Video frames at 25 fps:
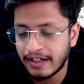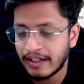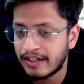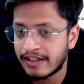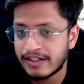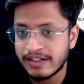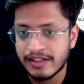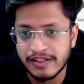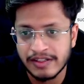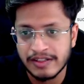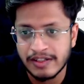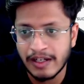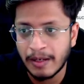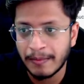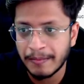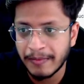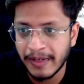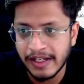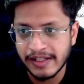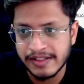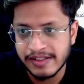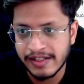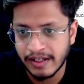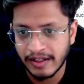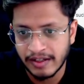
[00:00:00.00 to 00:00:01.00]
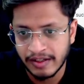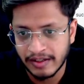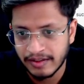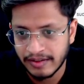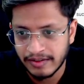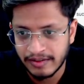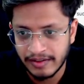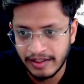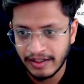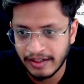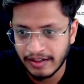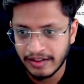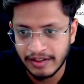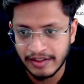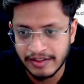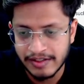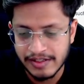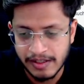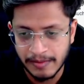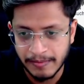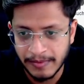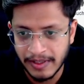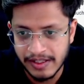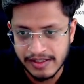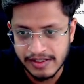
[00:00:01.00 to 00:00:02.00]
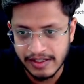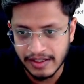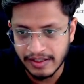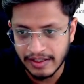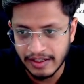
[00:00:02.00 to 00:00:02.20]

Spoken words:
It's amazing. Like it's amazing.